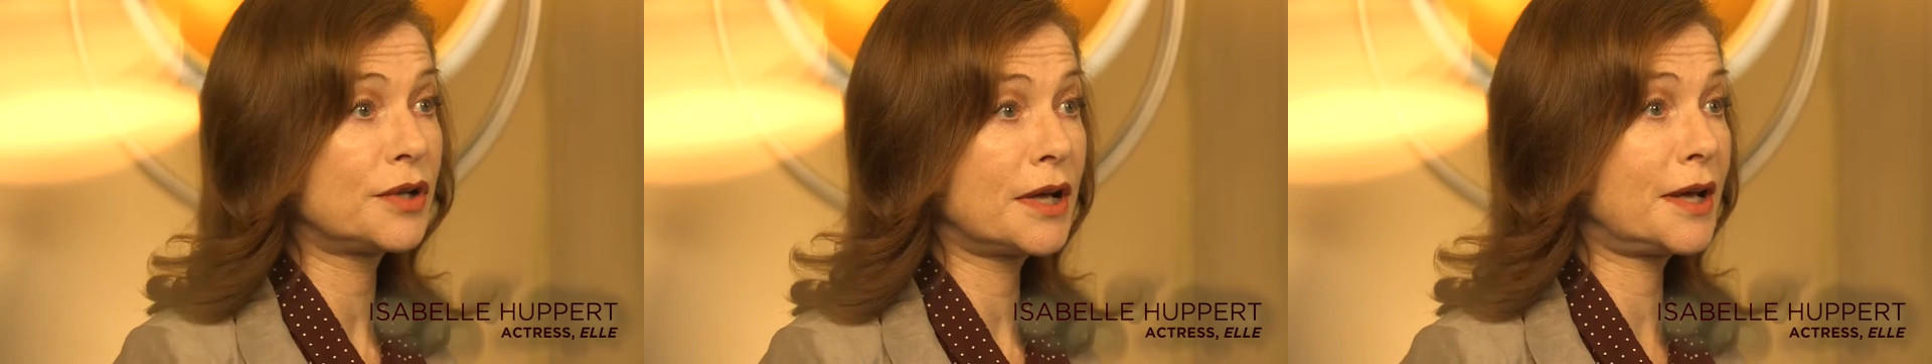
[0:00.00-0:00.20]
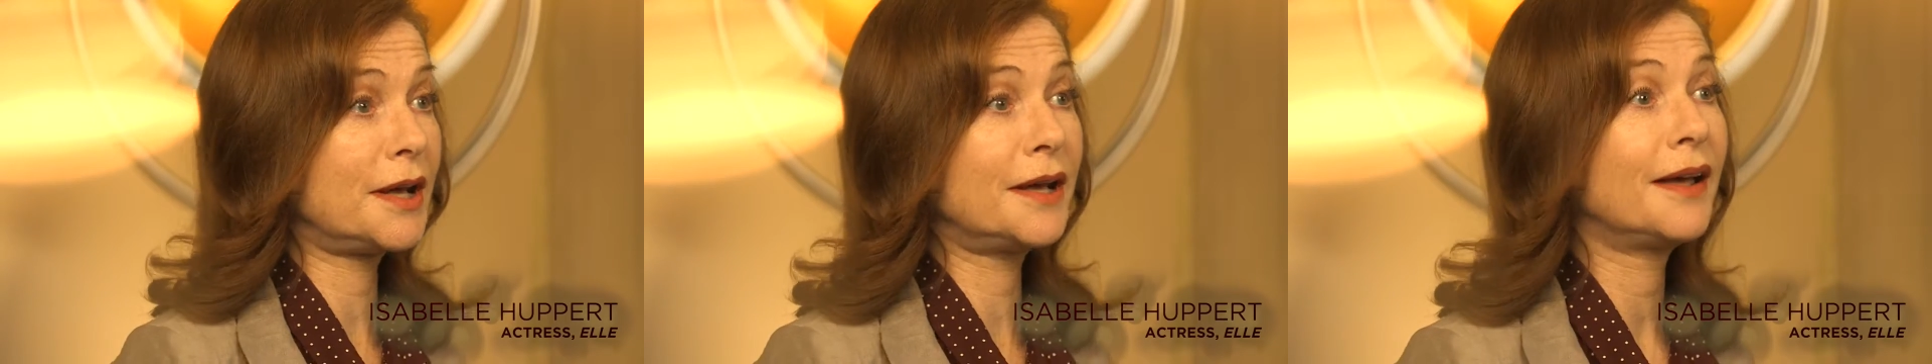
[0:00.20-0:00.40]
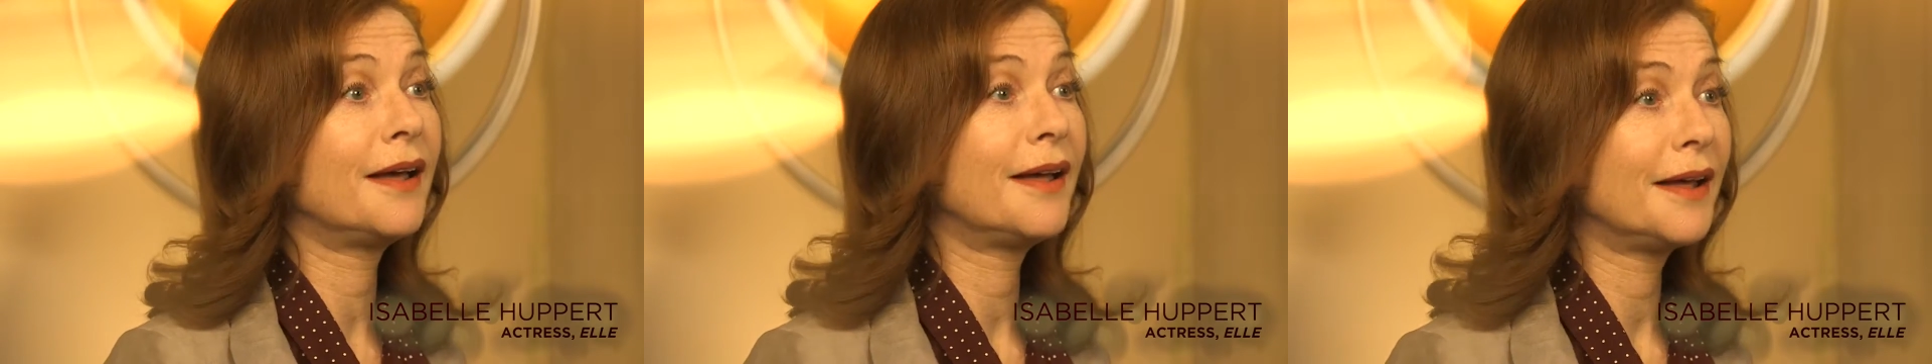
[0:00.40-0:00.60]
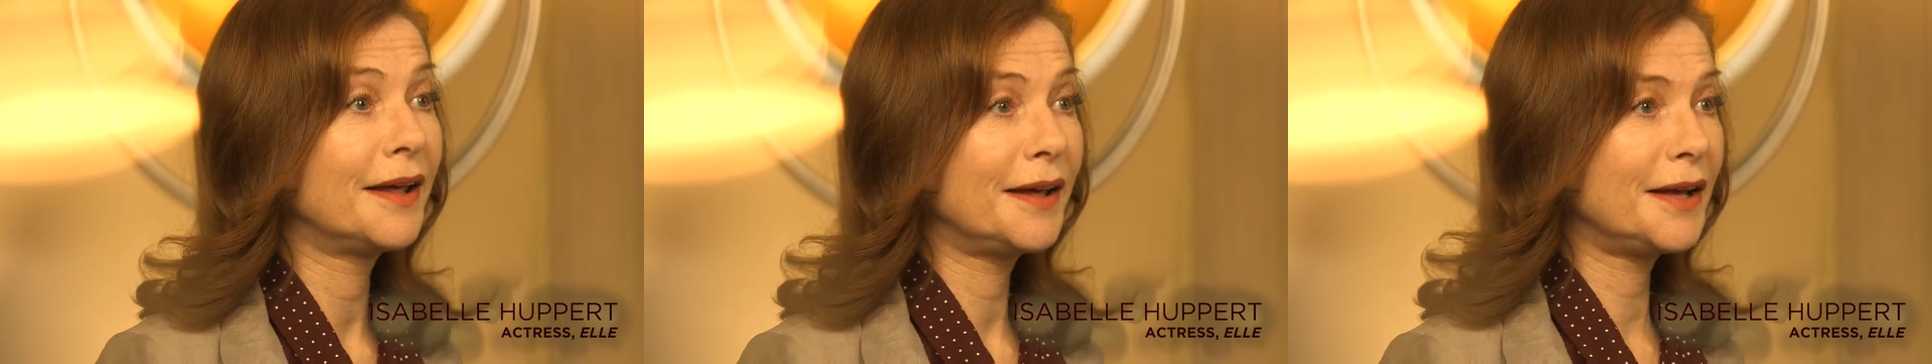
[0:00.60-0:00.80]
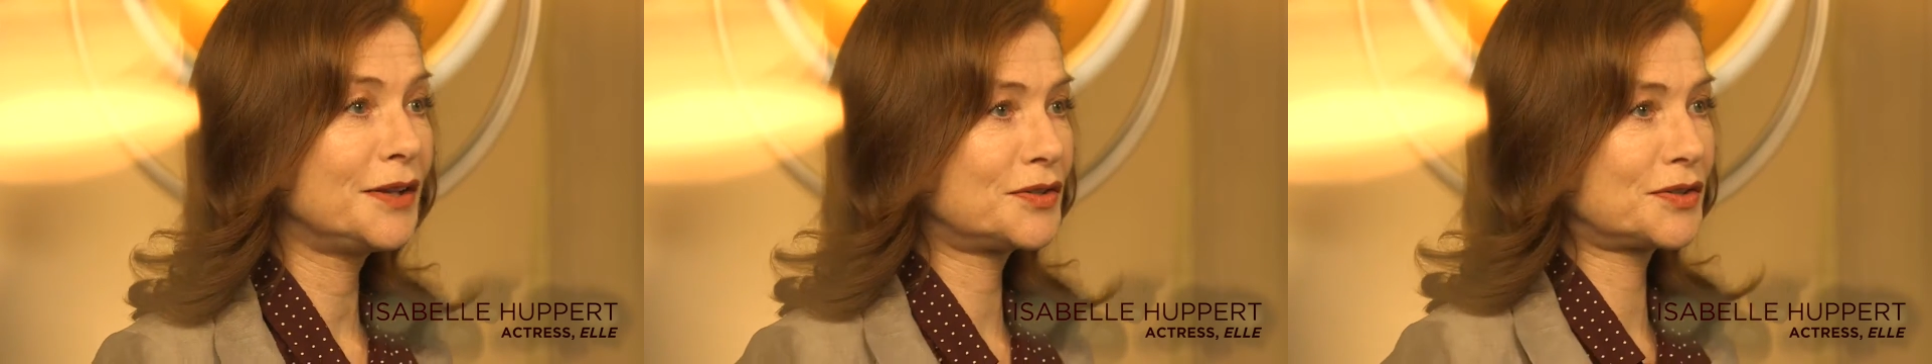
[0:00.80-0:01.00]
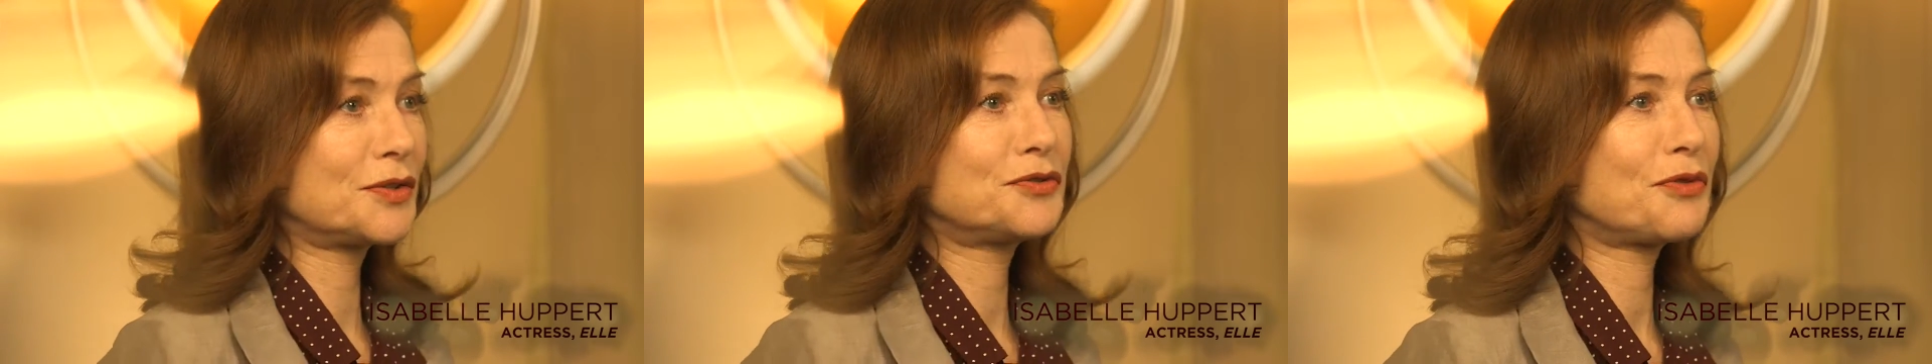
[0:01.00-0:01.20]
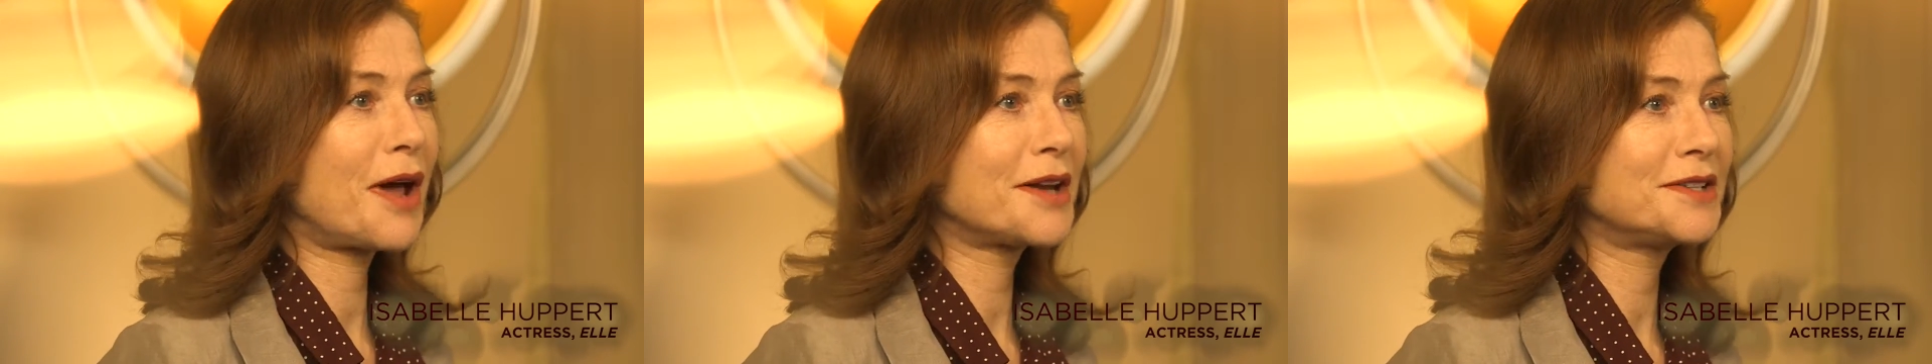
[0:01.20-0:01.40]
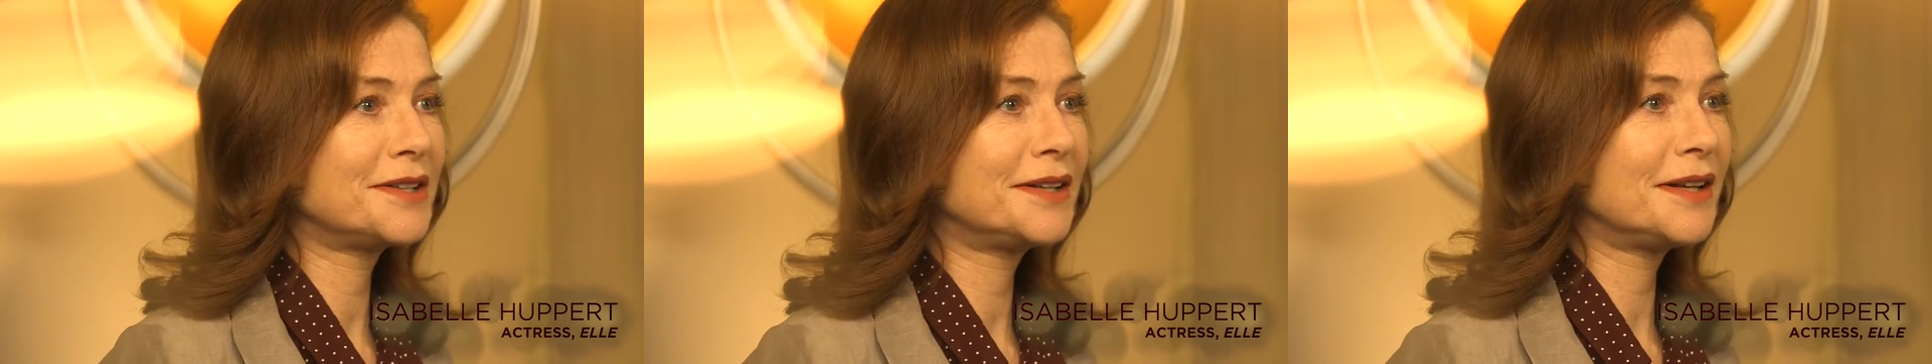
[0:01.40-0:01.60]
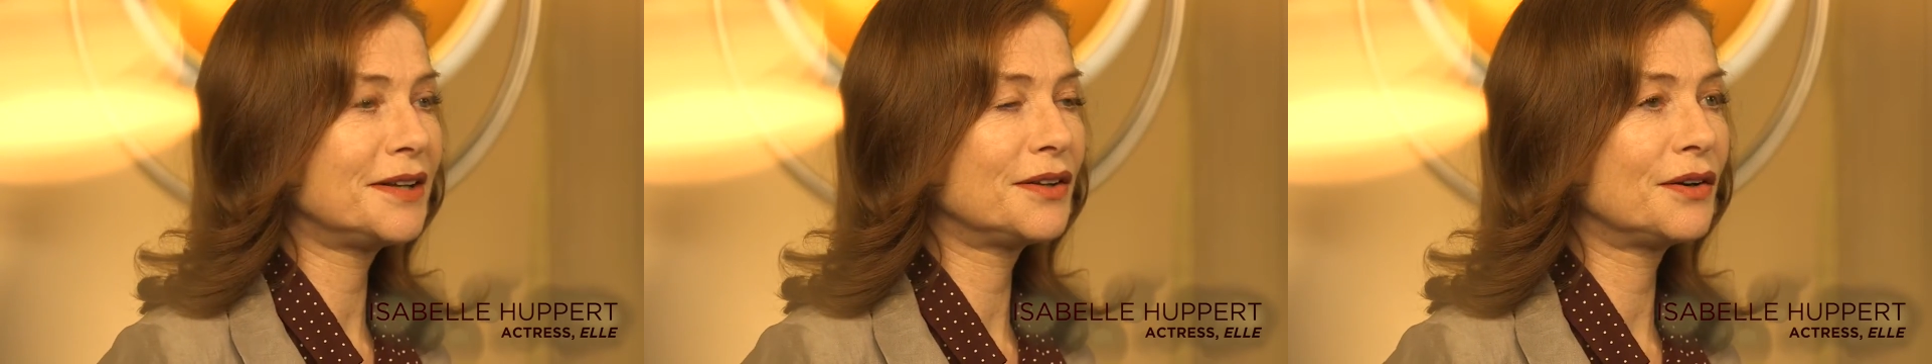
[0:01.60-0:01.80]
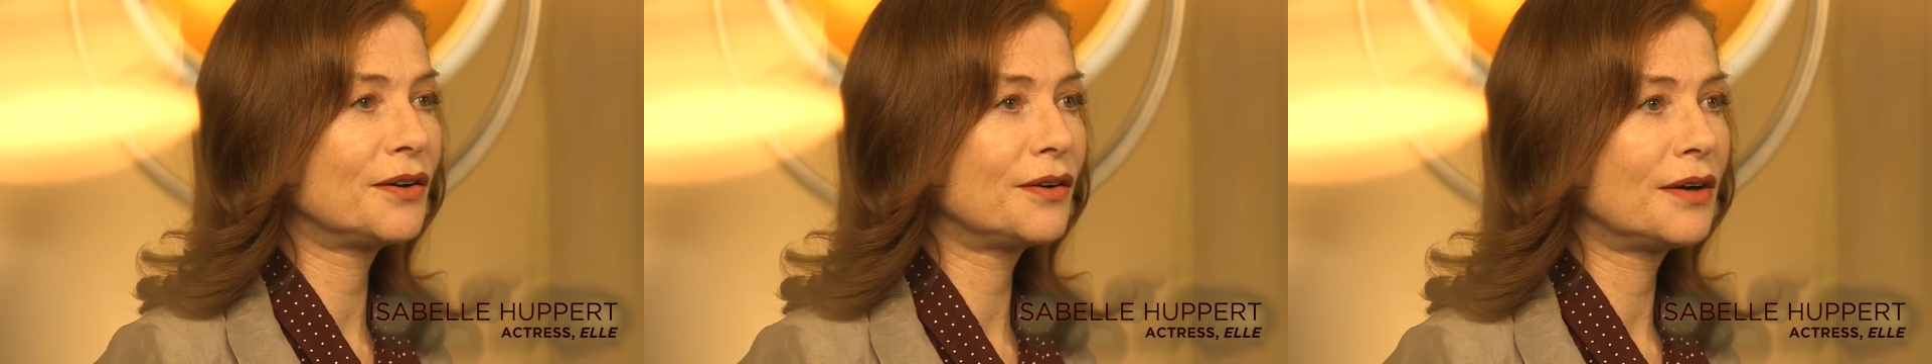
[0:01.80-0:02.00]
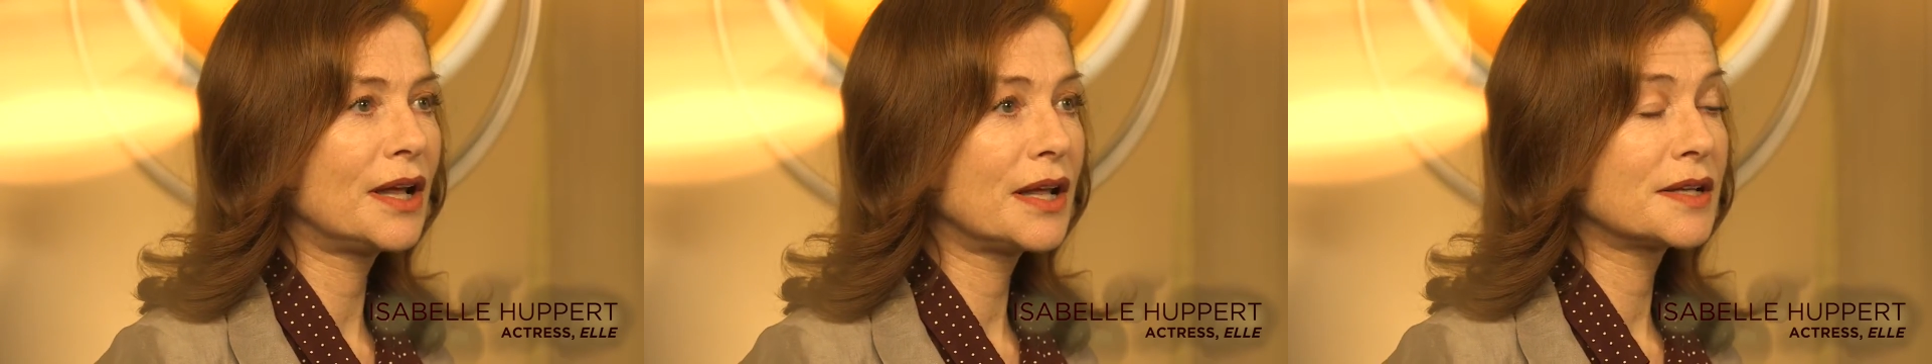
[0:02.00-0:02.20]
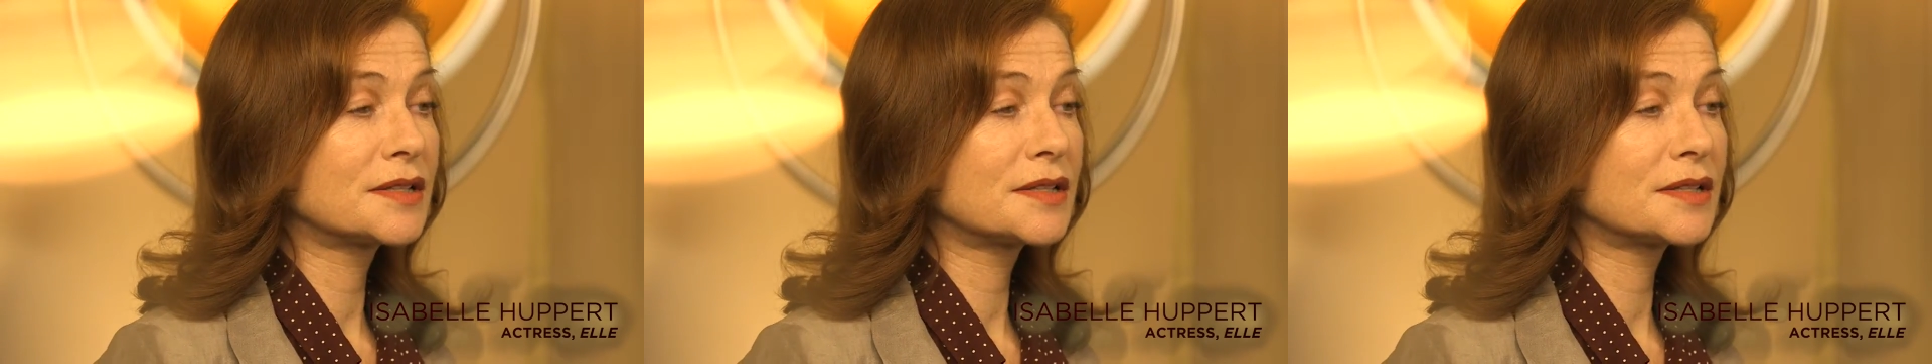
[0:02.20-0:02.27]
day, it's a tragedy, you know.